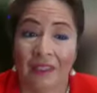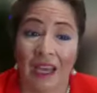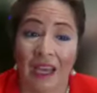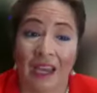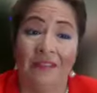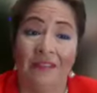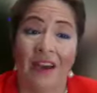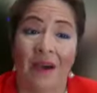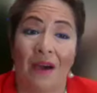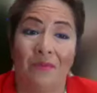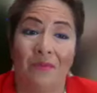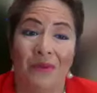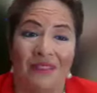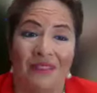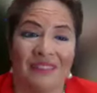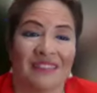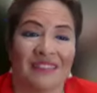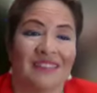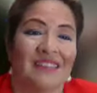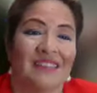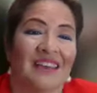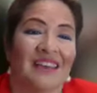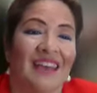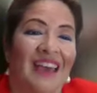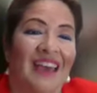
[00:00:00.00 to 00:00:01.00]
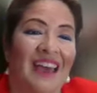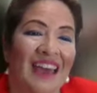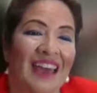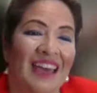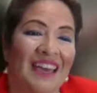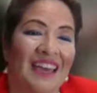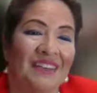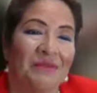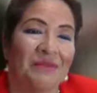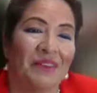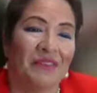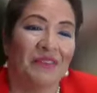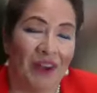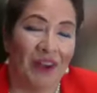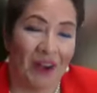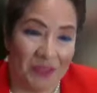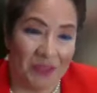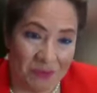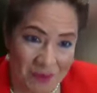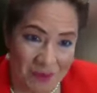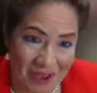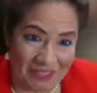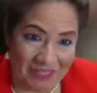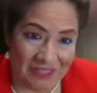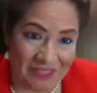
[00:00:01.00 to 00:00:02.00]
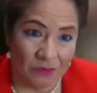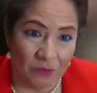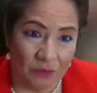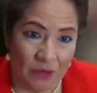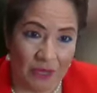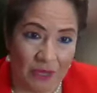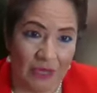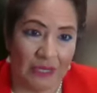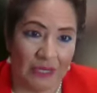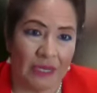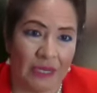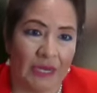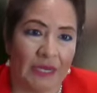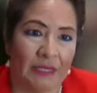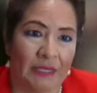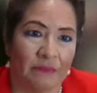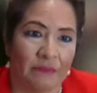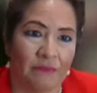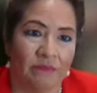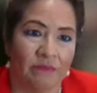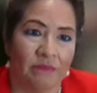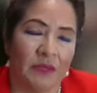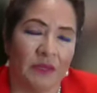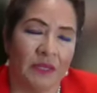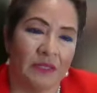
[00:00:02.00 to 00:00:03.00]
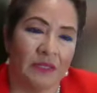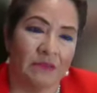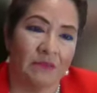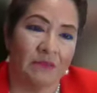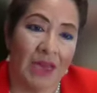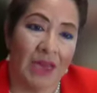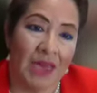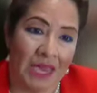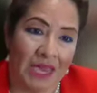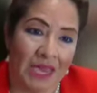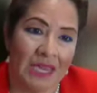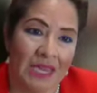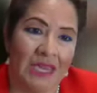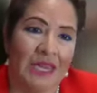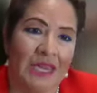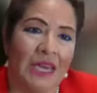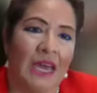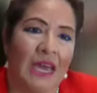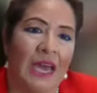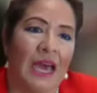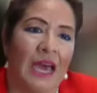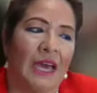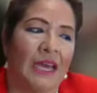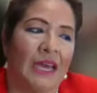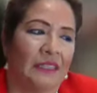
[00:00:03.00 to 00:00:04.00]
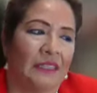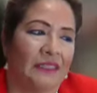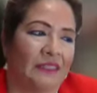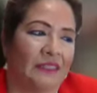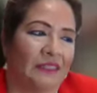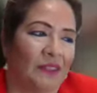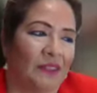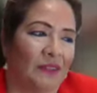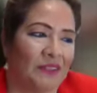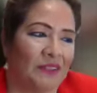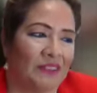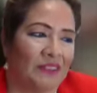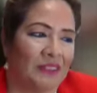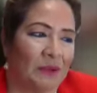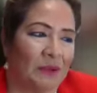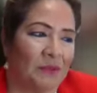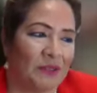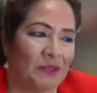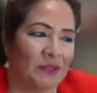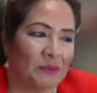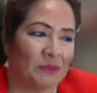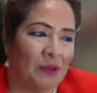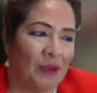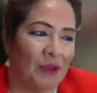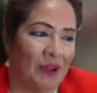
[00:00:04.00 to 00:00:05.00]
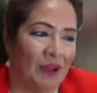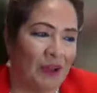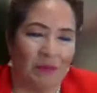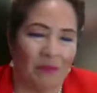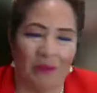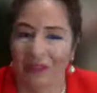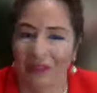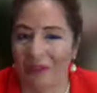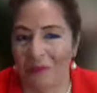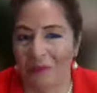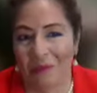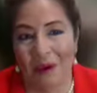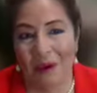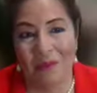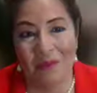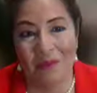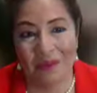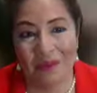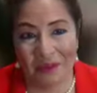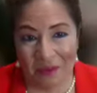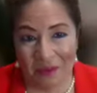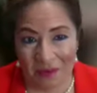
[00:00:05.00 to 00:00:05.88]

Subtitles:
Life happens, and my father passed away in May, and so the summer's been a little bumpy.